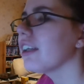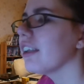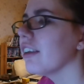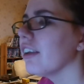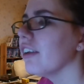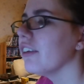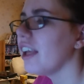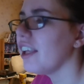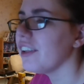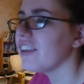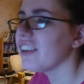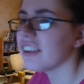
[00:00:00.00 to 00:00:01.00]
and then
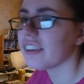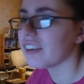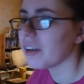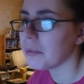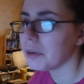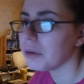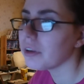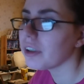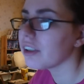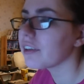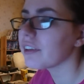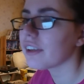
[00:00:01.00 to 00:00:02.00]
edit it and upload
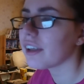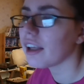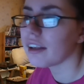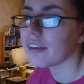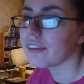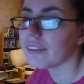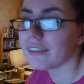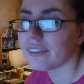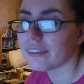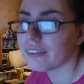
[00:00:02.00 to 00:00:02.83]
it. And